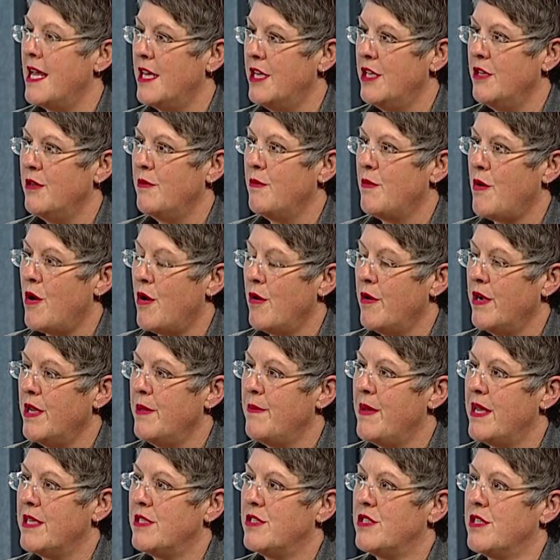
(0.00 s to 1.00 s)
And you already
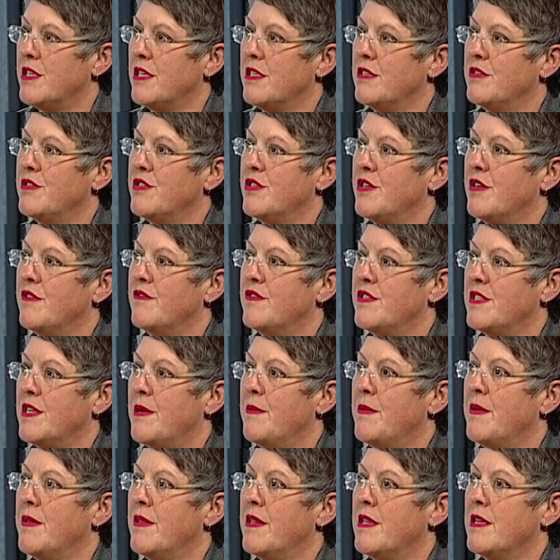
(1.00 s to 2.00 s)
mentioned sort of
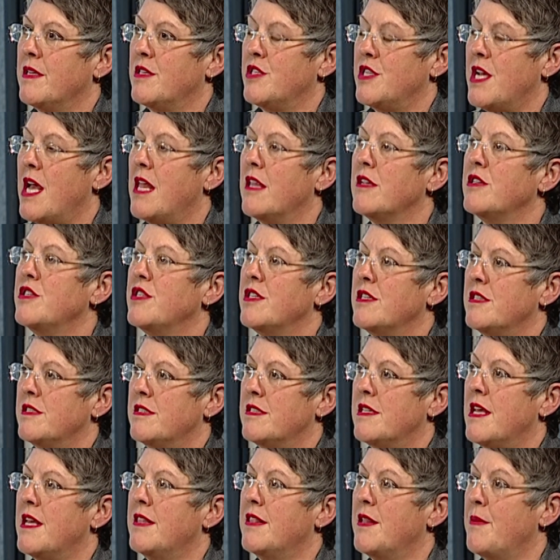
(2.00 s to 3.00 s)
some of the
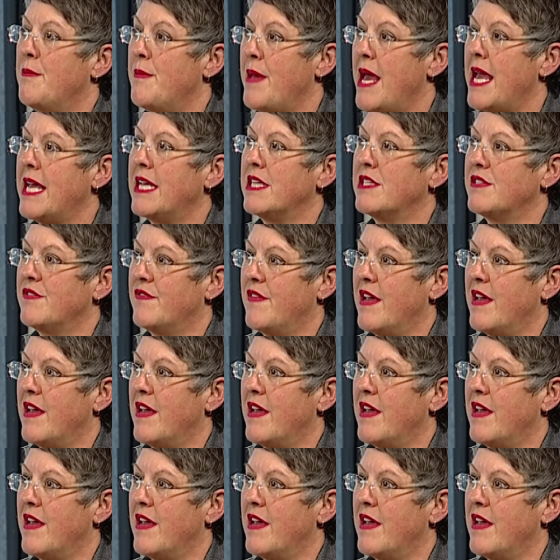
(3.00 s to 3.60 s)
challenges that the banks